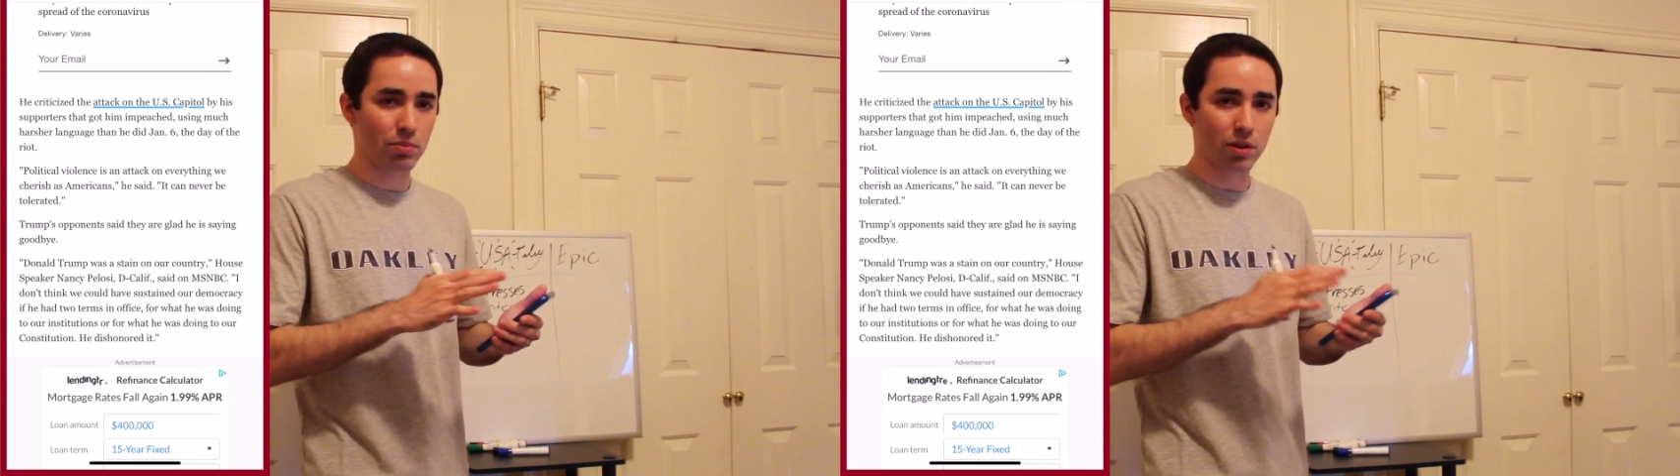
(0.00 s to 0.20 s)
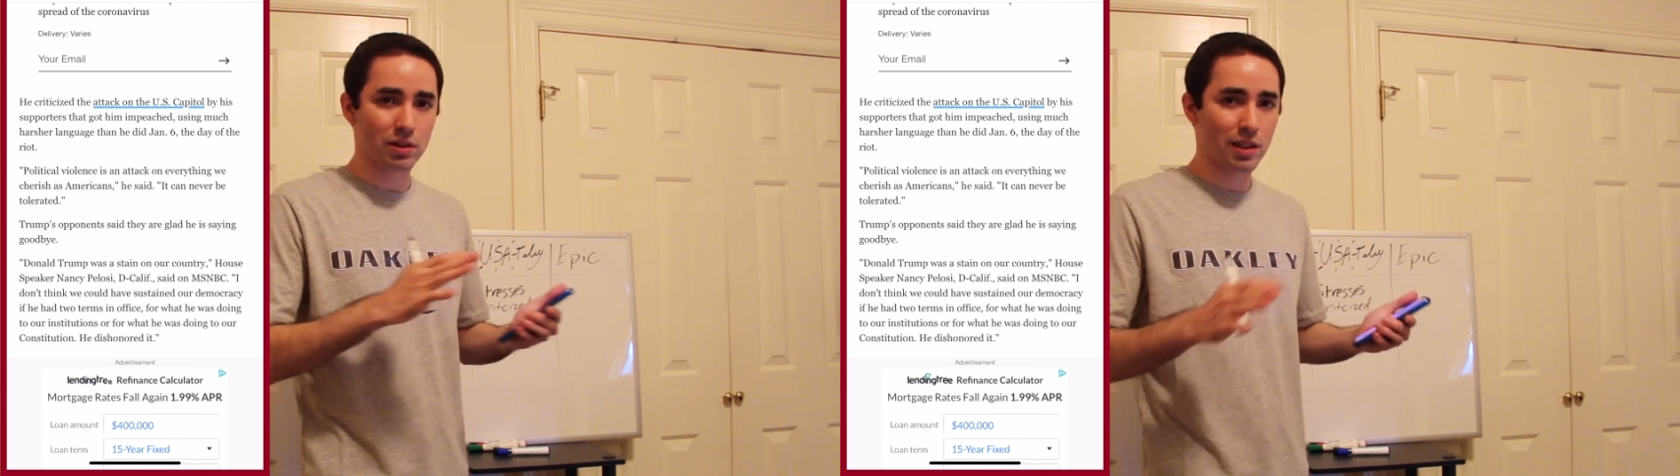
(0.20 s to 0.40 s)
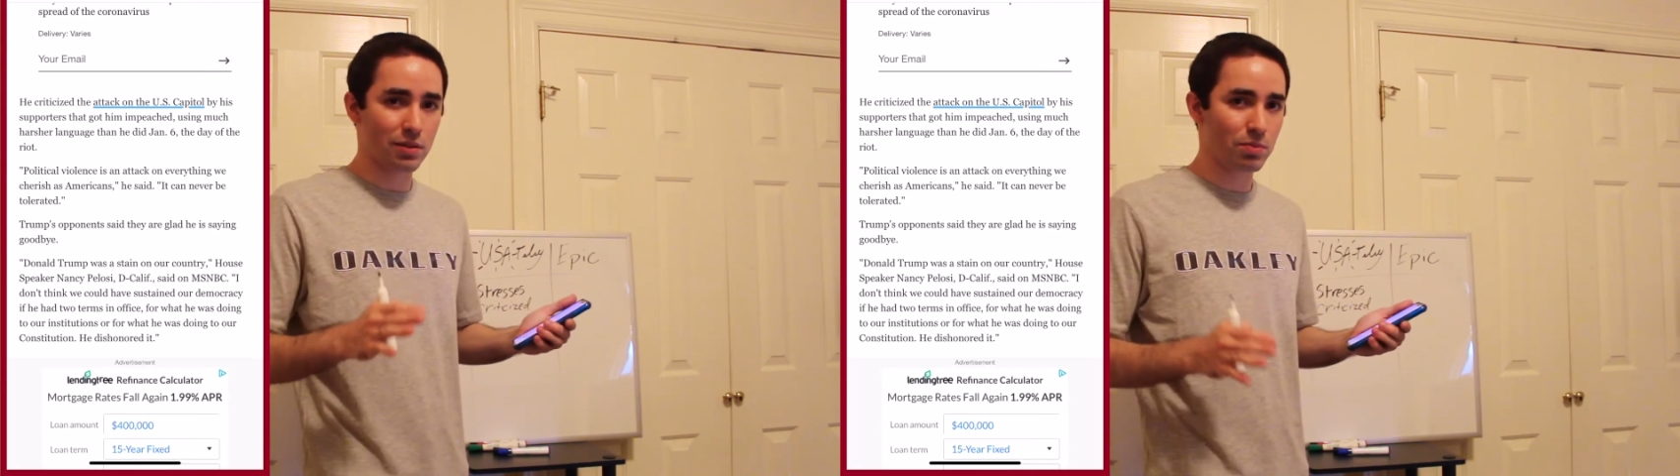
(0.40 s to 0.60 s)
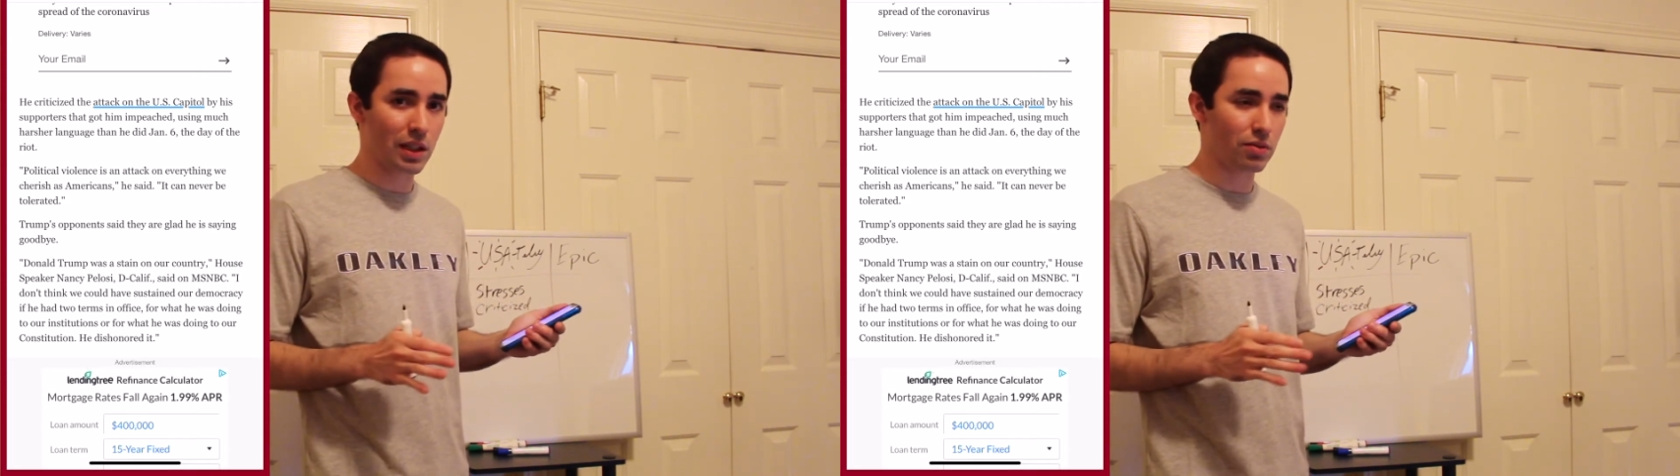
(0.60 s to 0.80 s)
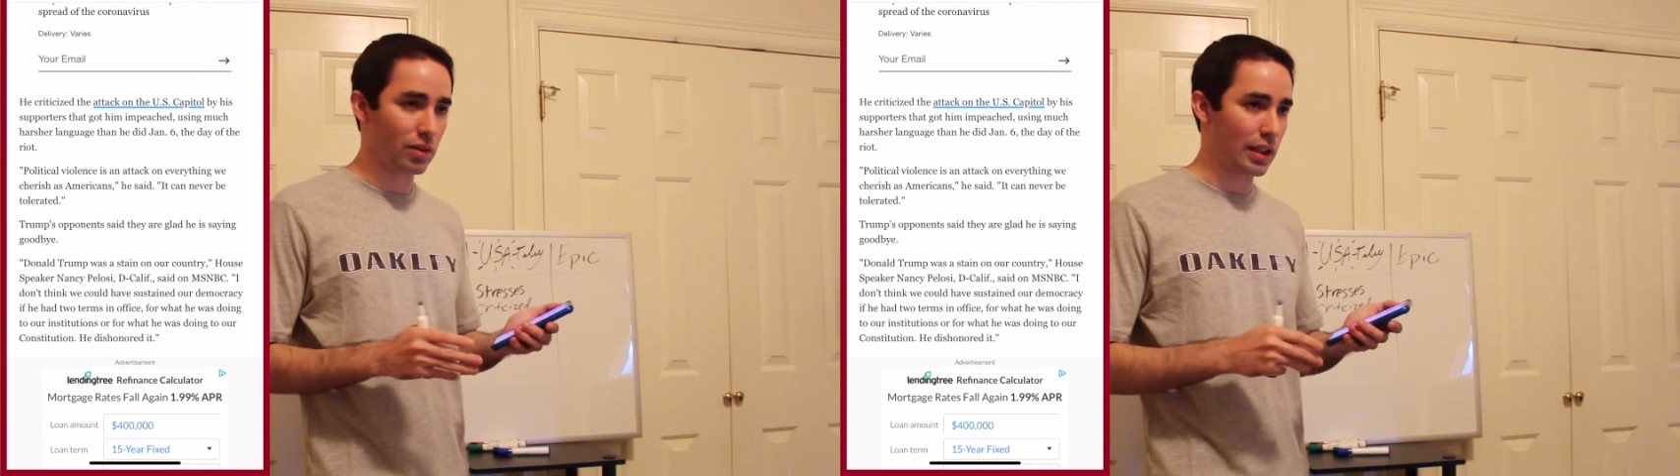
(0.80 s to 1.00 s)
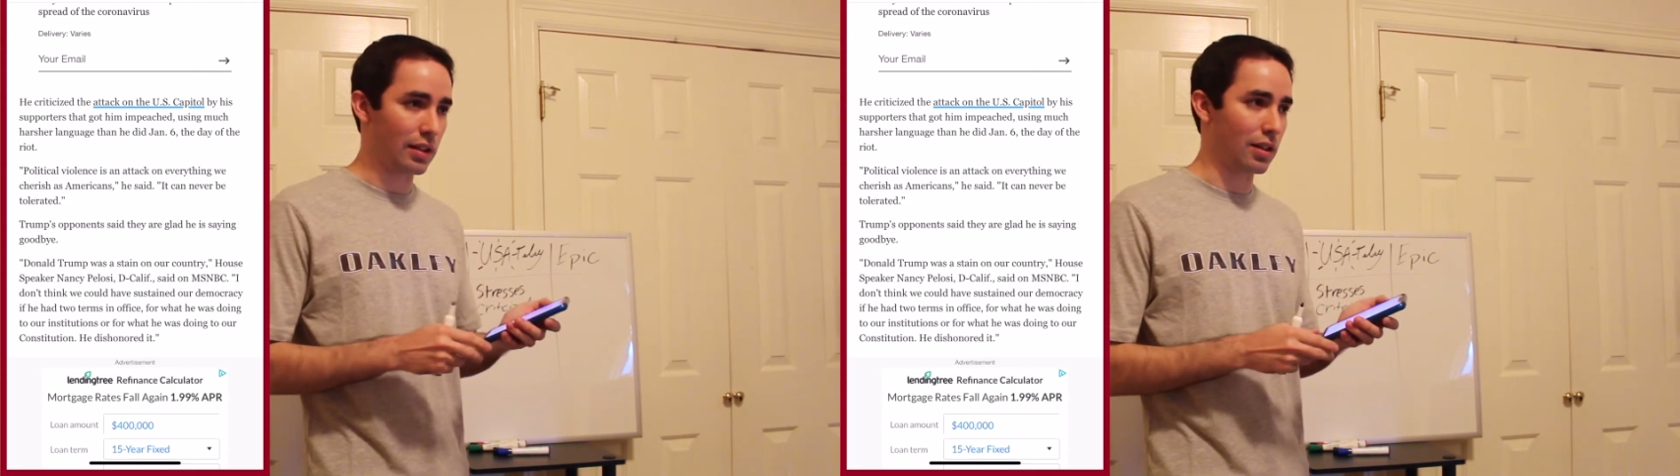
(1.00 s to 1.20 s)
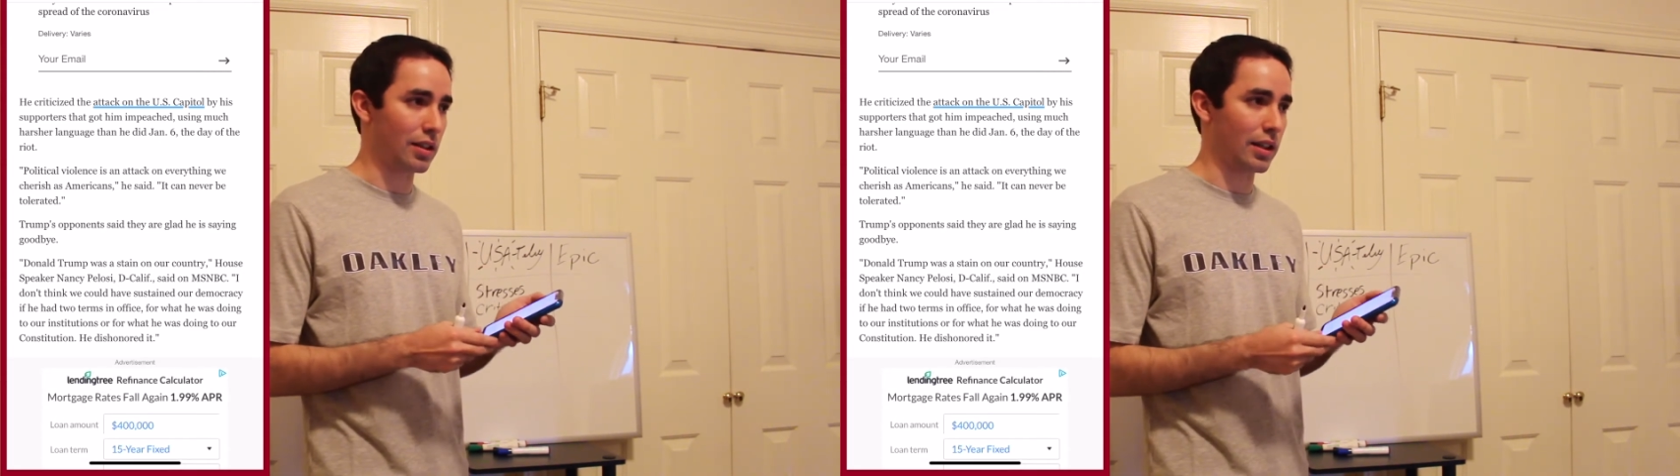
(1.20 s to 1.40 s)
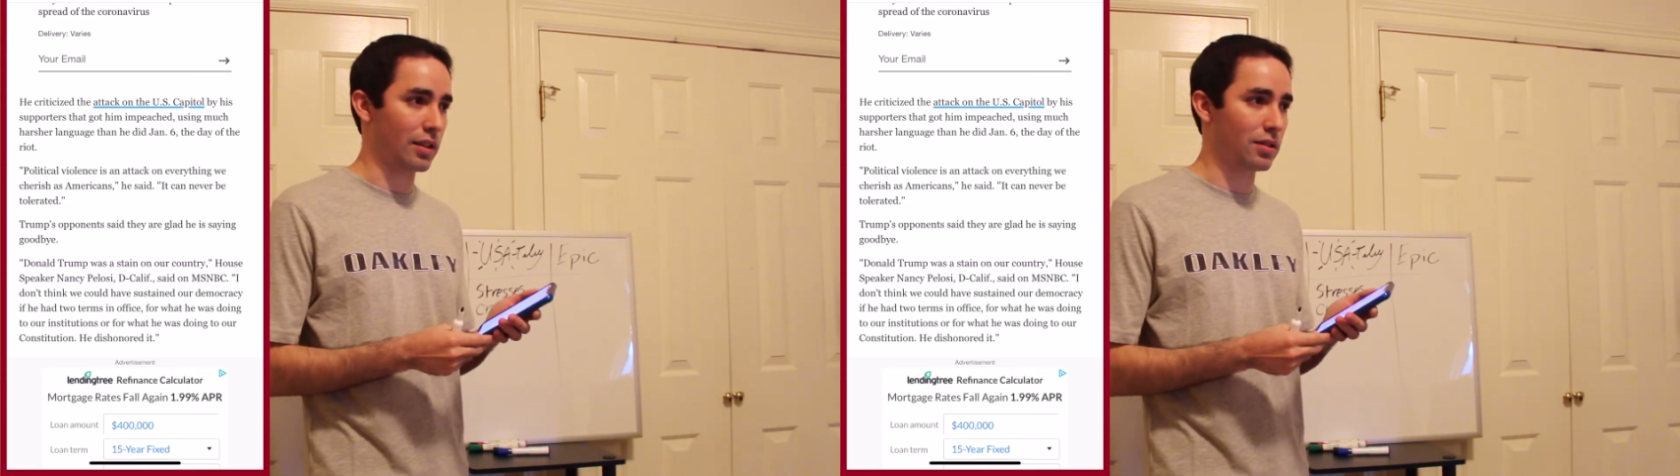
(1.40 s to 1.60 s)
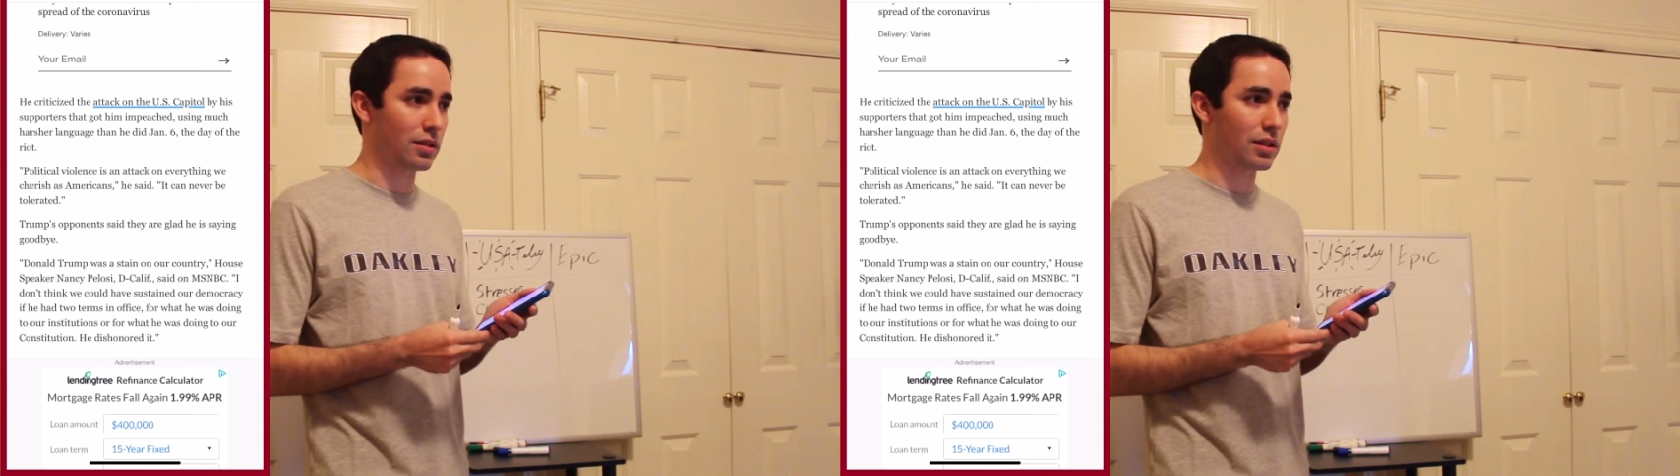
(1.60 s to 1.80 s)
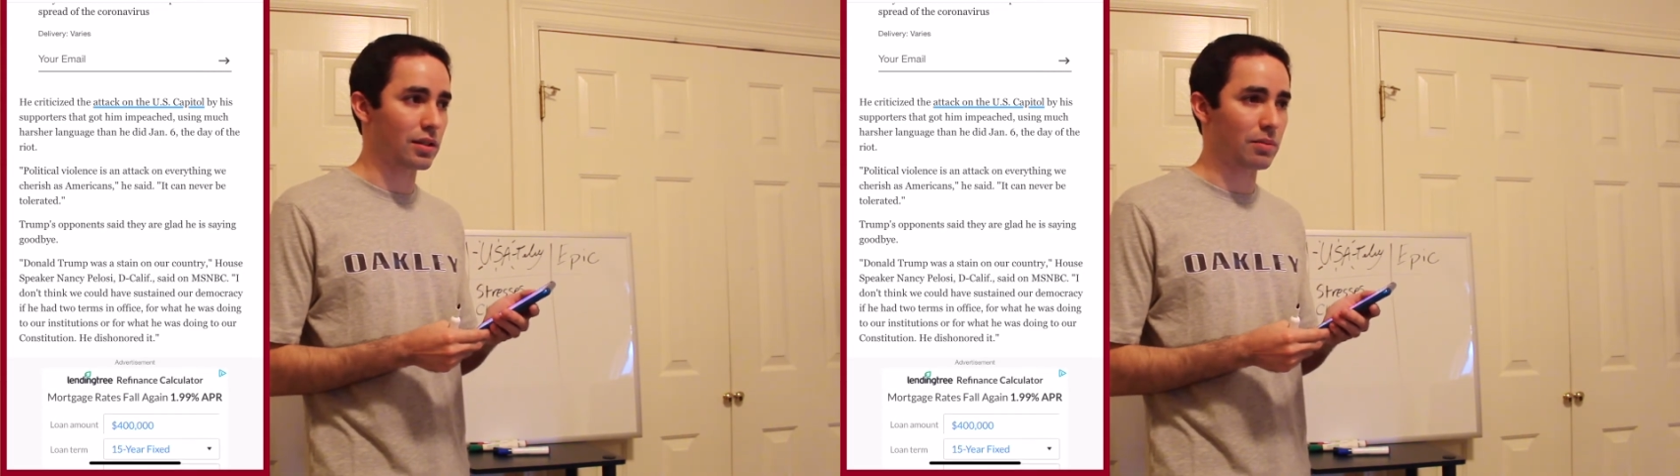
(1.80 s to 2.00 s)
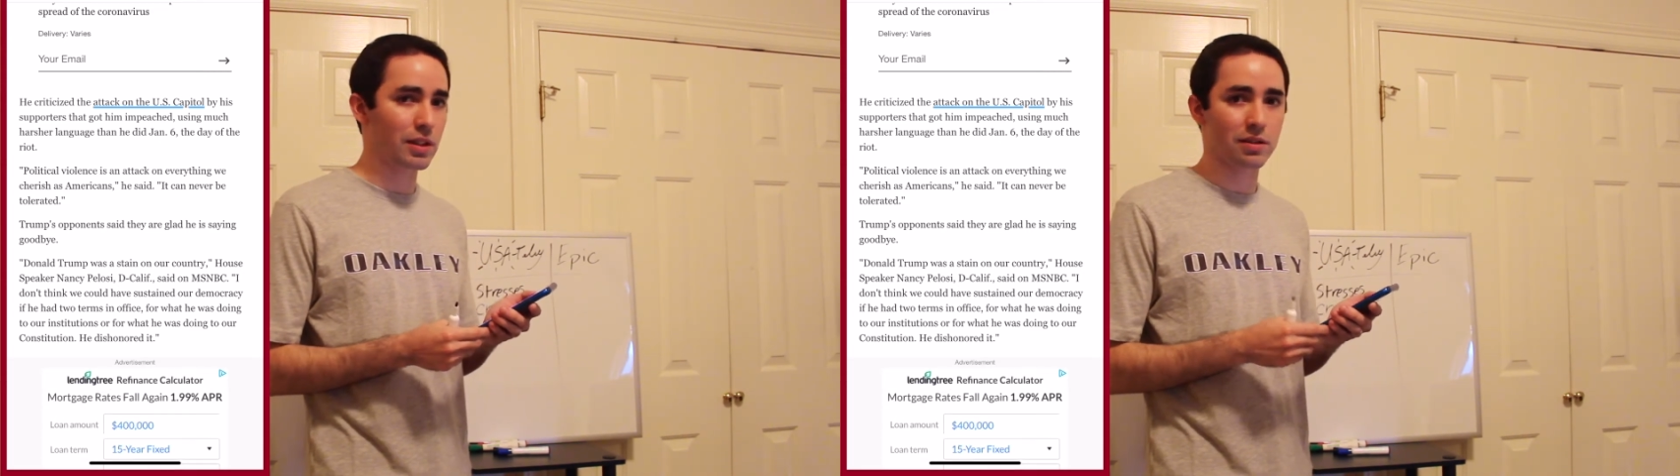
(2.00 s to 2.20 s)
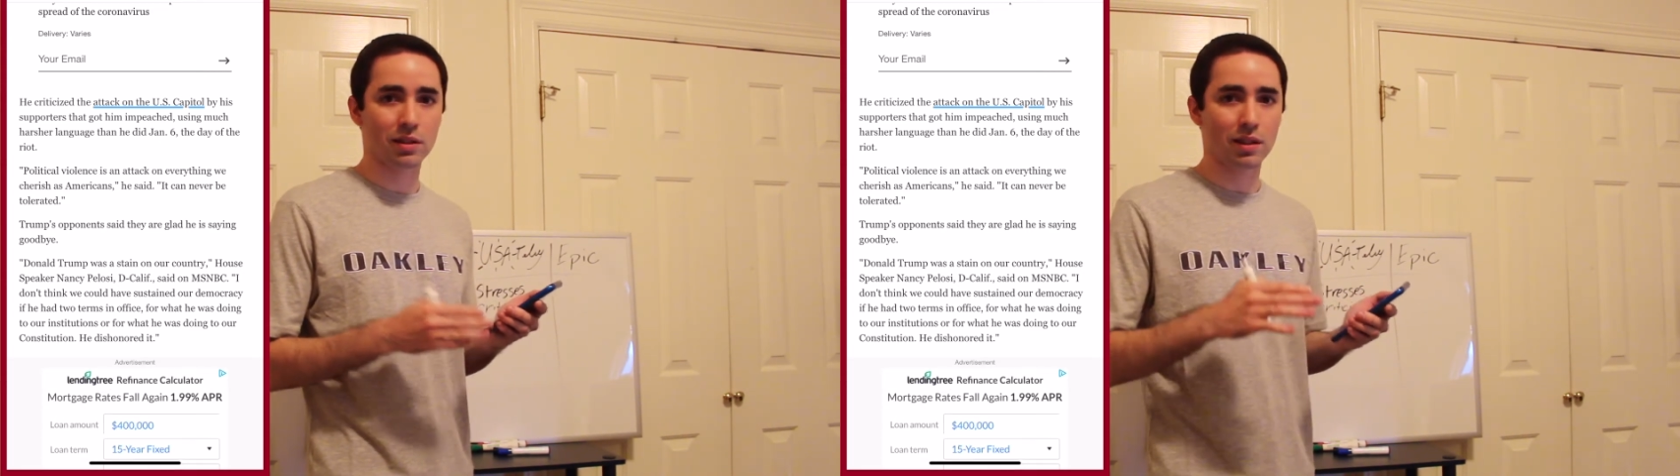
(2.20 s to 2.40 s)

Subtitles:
protest peacefully and all of that. So I'm just